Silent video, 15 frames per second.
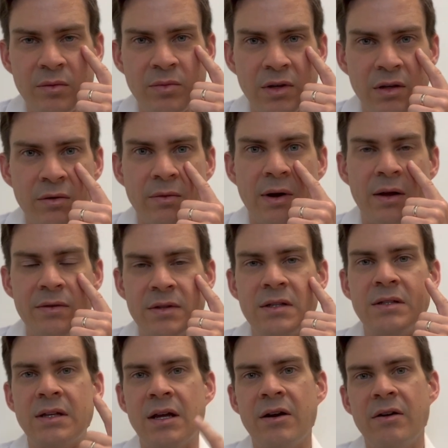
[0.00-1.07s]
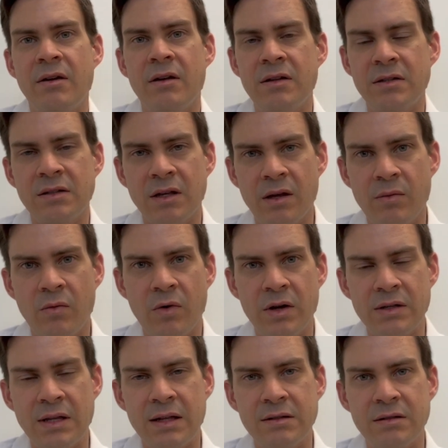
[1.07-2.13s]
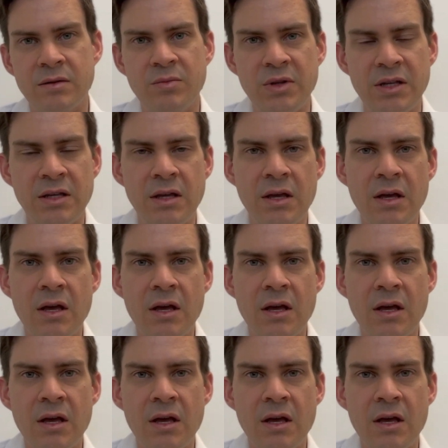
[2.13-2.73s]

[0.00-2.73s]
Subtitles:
be around these areas where it tends to be.